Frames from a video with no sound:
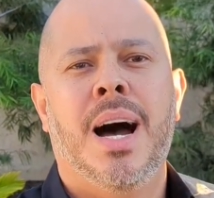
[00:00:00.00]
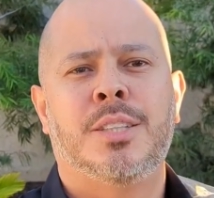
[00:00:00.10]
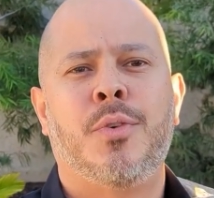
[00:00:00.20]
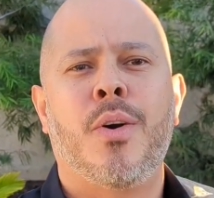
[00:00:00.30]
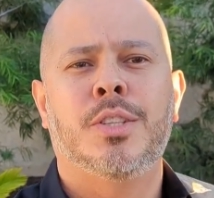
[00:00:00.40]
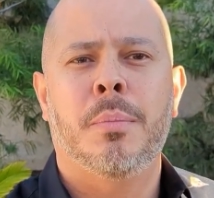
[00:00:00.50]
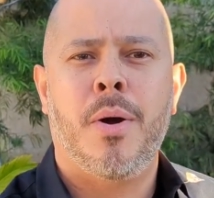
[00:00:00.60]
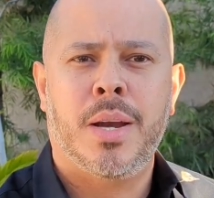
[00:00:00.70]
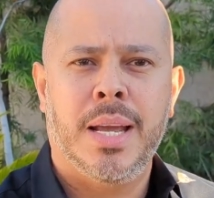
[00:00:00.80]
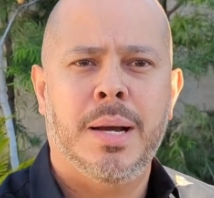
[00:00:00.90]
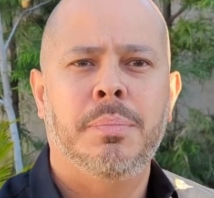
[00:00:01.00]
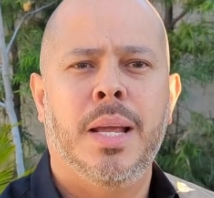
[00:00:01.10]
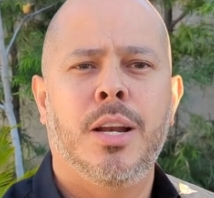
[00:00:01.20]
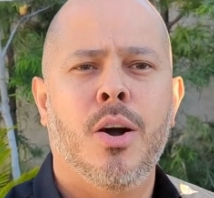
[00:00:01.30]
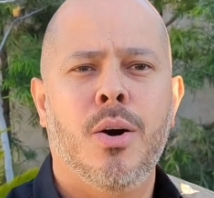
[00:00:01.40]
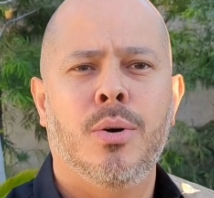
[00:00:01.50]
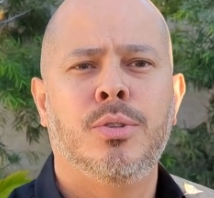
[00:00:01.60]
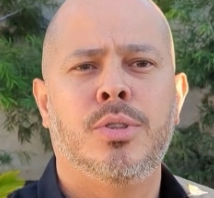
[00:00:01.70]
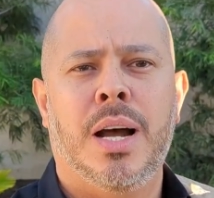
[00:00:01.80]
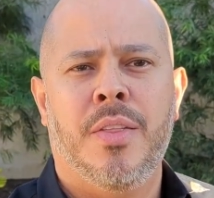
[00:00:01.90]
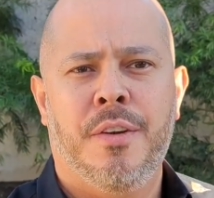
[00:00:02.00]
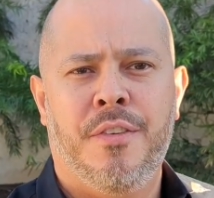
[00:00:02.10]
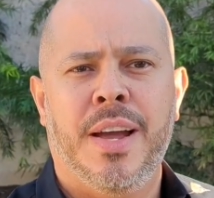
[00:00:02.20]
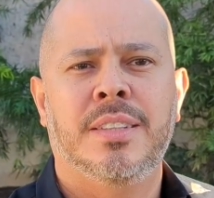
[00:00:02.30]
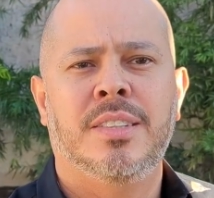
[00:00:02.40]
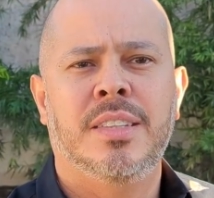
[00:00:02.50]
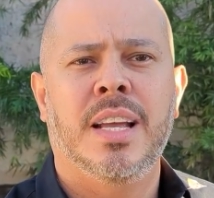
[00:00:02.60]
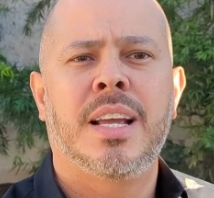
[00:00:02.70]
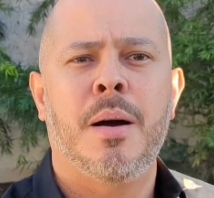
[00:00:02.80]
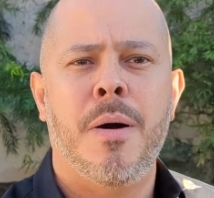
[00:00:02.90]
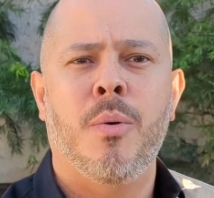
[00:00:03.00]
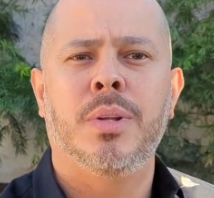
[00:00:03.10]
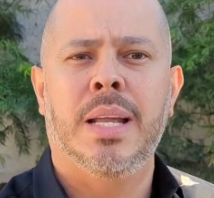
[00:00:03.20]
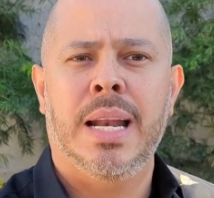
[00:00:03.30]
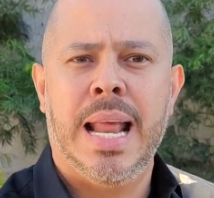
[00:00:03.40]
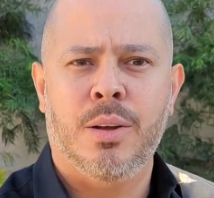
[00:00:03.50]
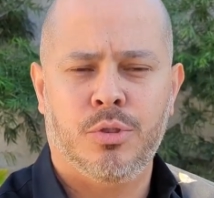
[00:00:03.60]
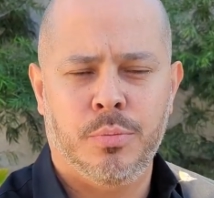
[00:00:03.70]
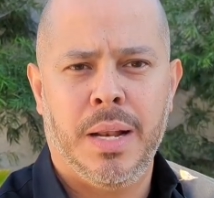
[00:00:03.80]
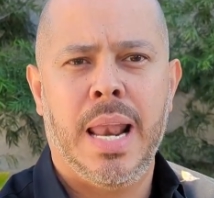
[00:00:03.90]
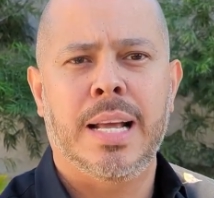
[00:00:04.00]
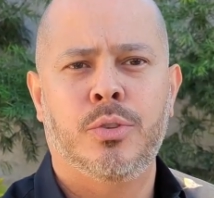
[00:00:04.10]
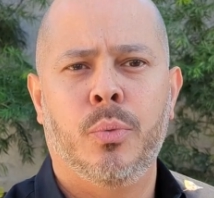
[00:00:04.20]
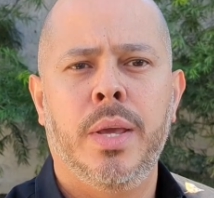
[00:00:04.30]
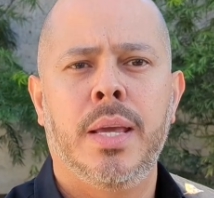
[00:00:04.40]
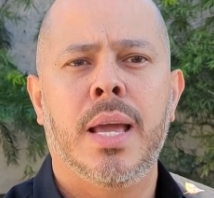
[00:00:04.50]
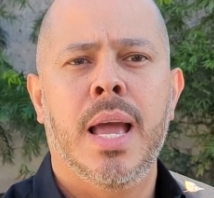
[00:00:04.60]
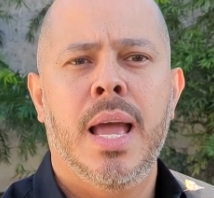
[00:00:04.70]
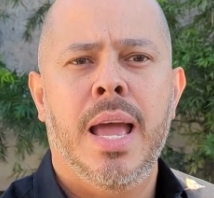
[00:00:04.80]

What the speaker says: As far as the market update goes, the Feds did come out with an announcement last week.